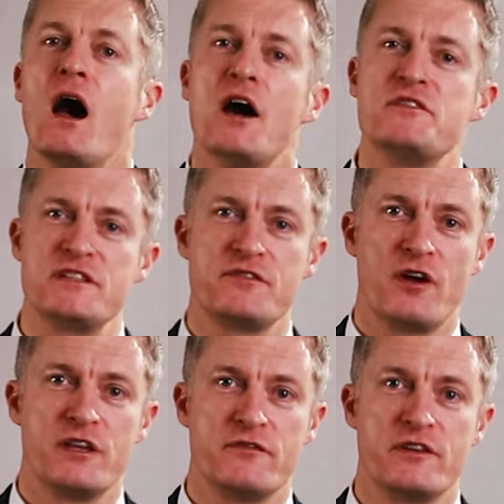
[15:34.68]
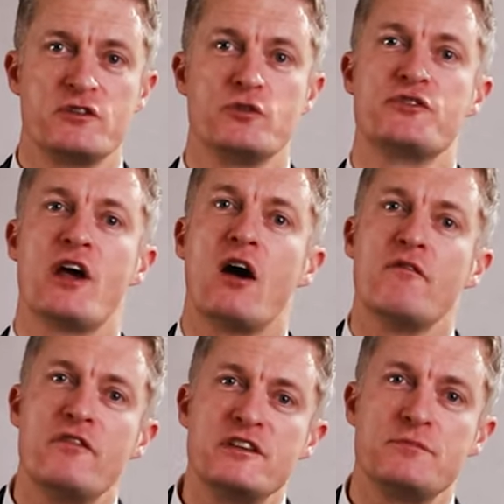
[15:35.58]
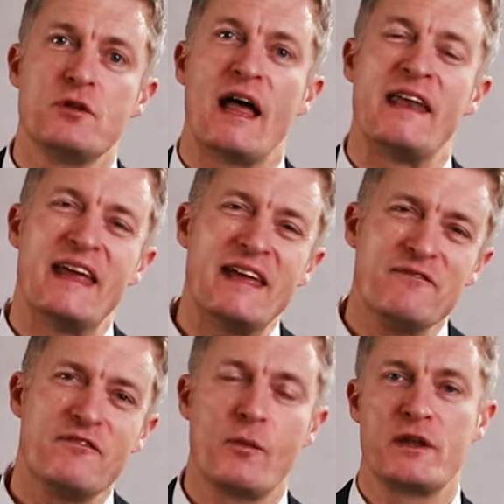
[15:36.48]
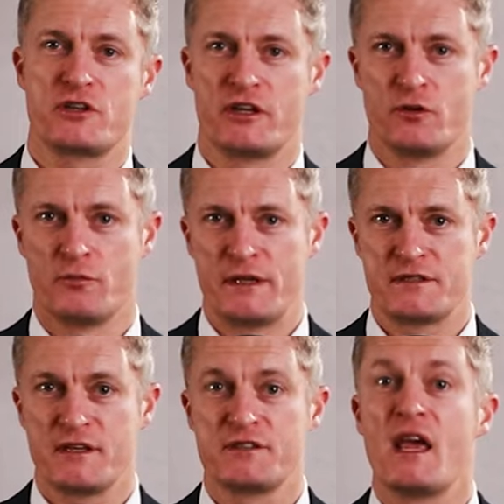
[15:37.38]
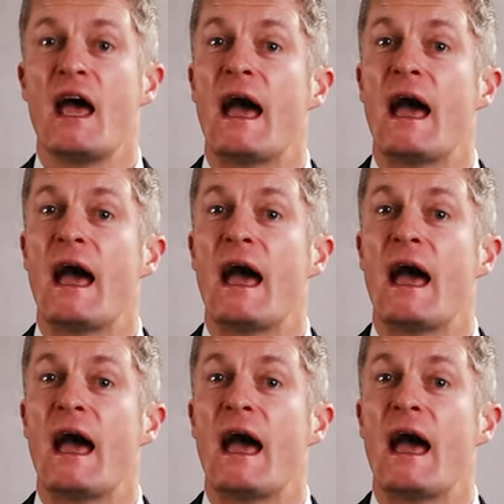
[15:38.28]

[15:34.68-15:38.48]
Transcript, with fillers: Identify individuals that are visible and influential in your business